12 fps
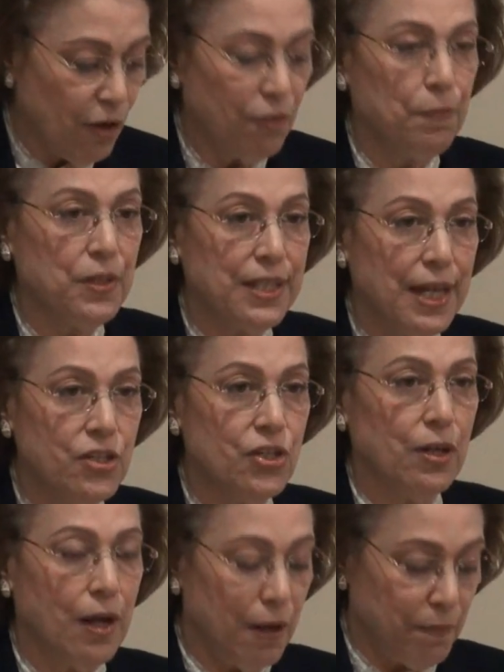of
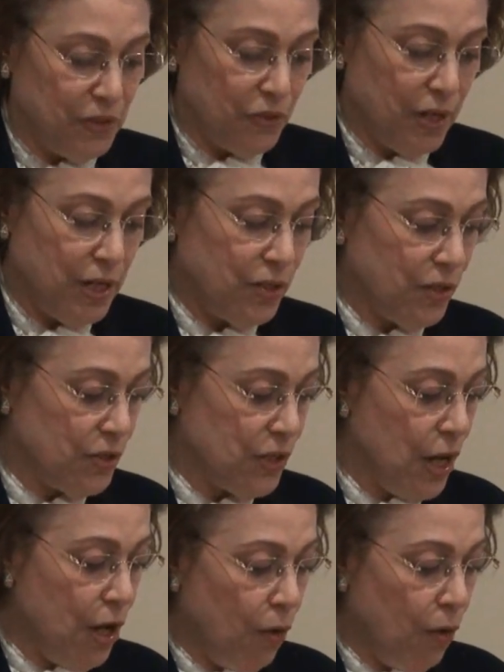potential arbitrators